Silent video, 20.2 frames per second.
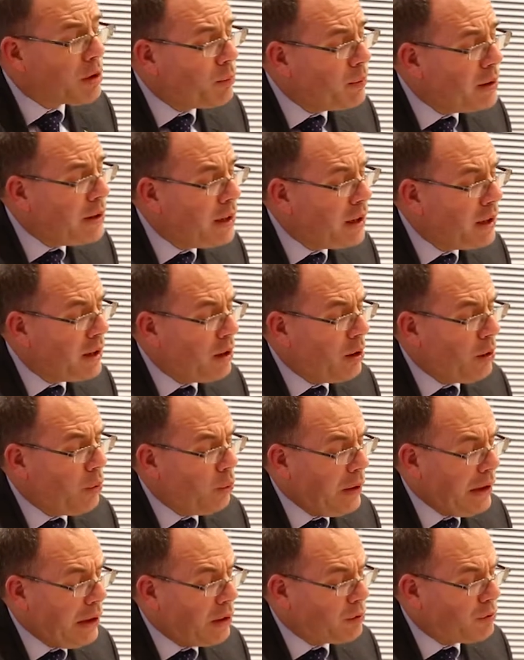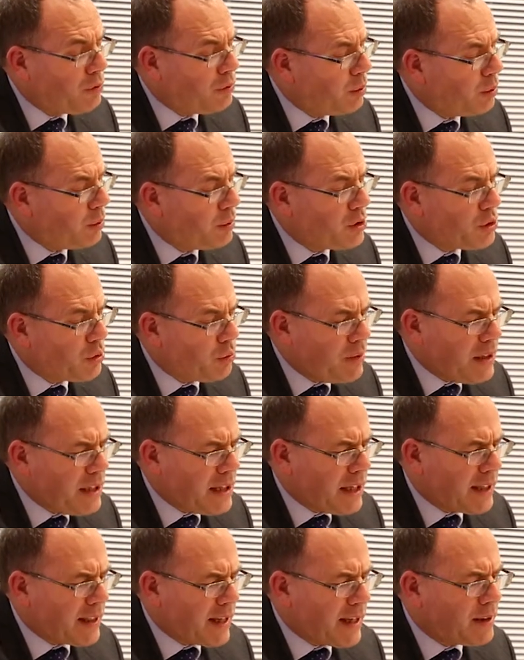and we look forward to
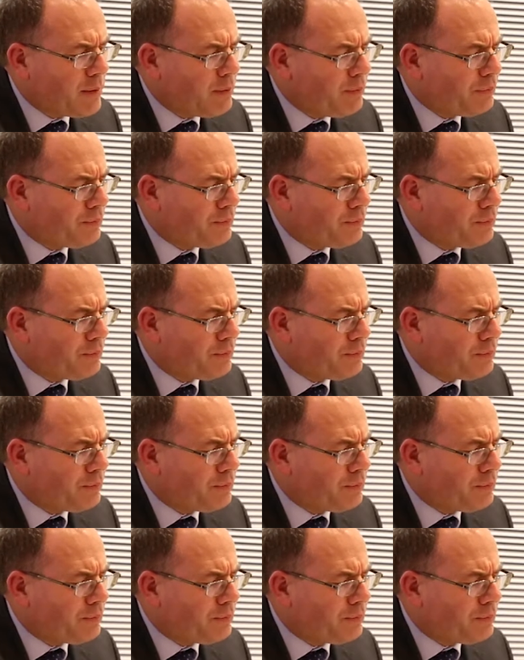reading that.